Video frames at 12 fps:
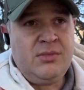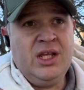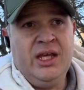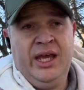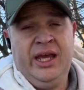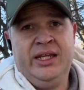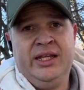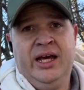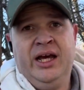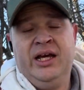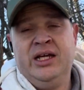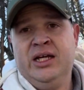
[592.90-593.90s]
and
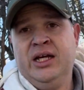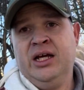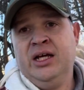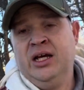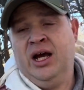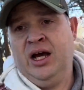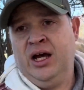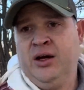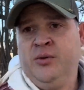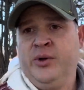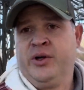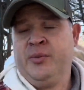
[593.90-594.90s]

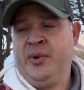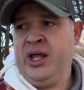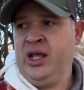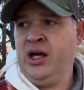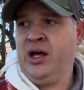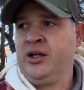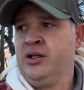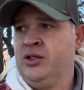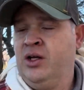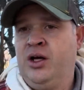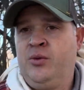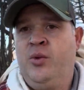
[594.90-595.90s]
we're debating
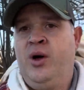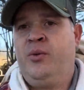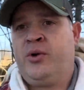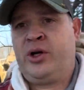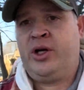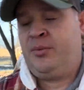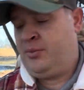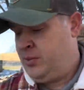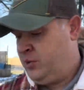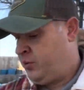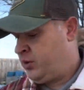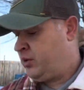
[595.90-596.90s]
on what we're
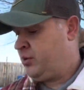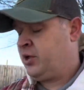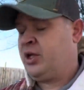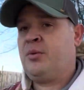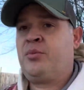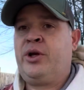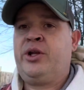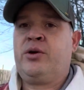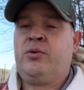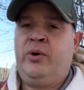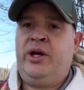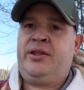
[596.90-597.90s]
gonna breed her
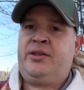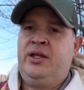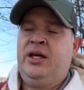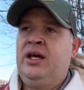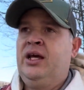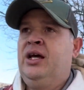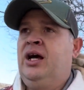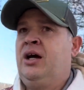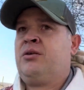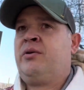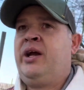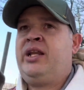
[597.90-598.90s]
with.
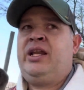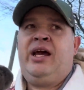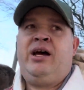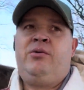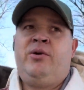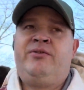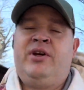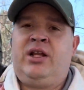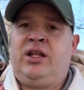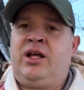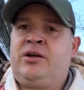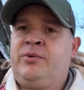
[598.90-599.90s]
Right now, we've done a
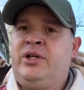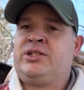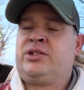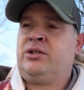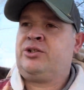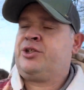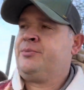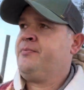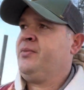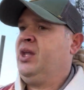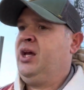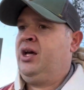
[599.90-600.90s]
lot of research.
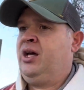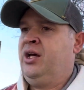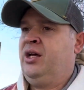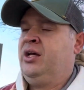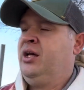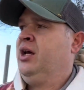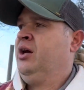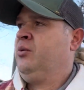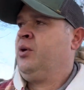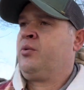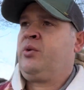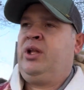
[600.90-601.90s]

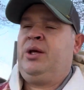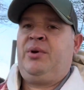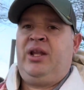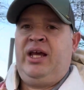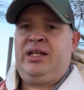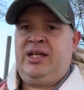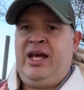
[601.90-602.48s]
We really would like to